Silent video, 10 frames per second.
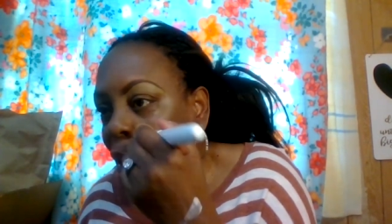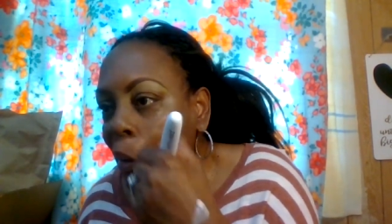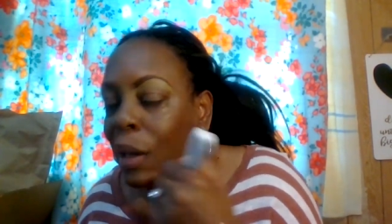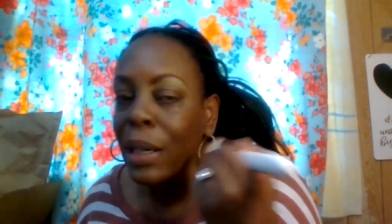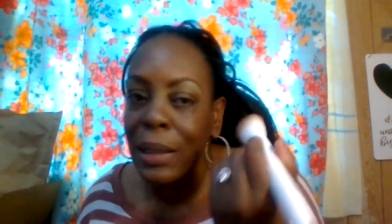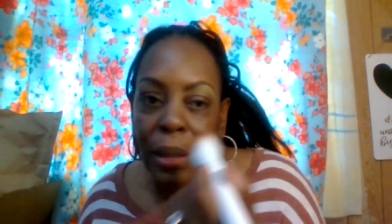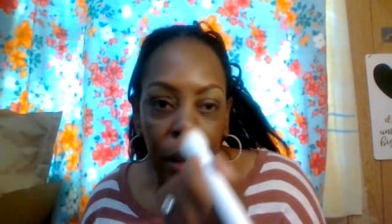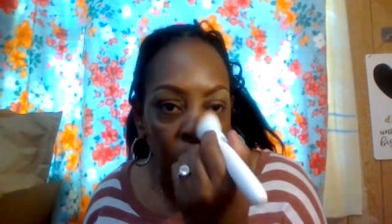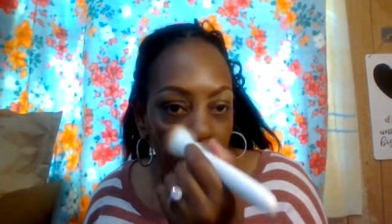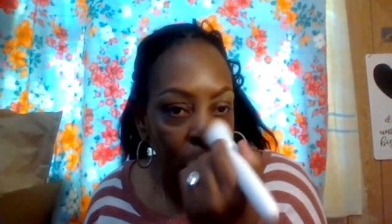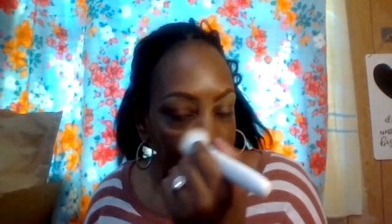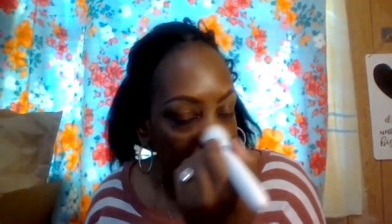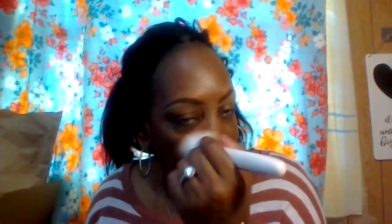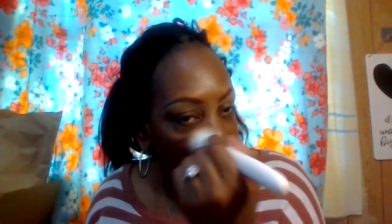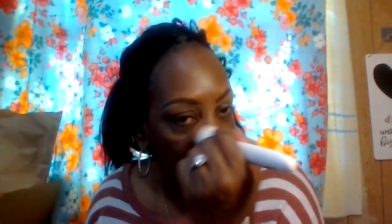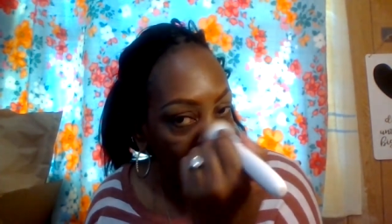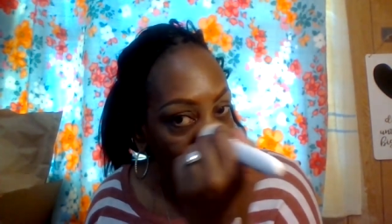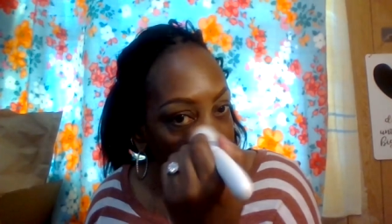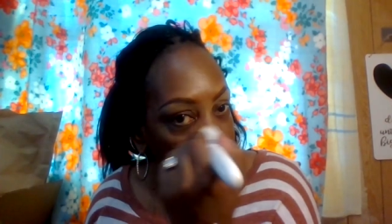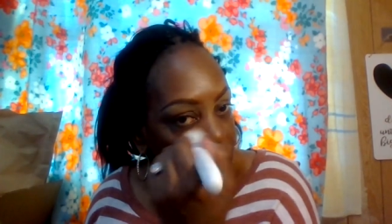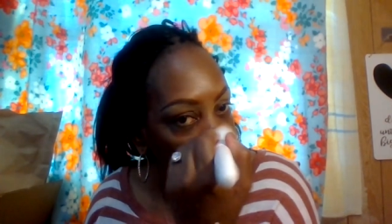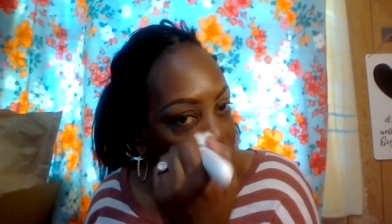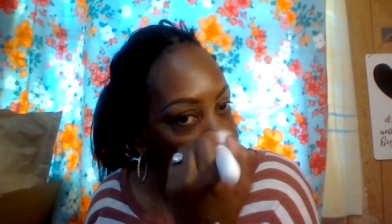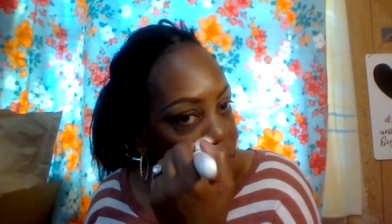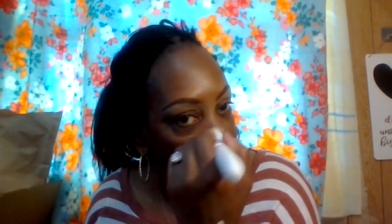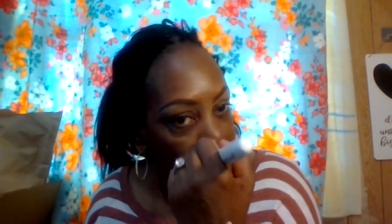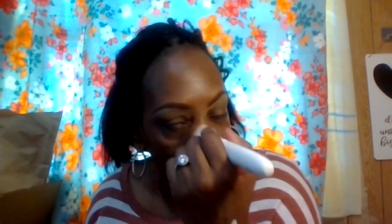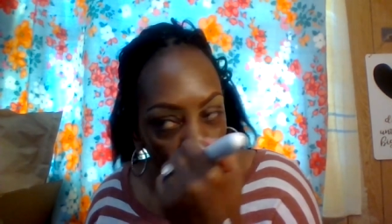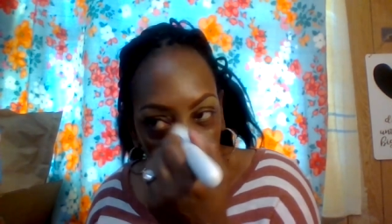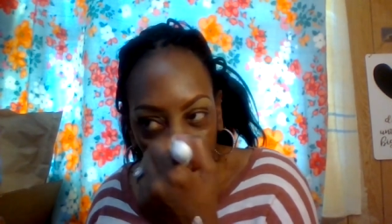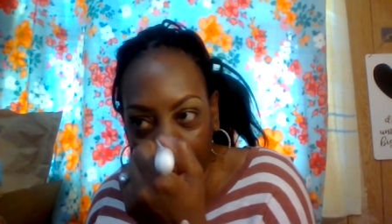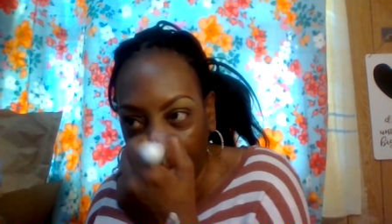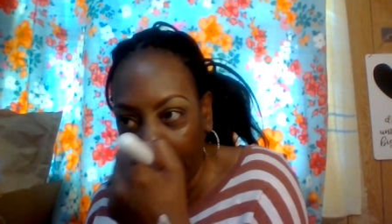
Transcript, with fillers: because you know that's just how it is you know with the weather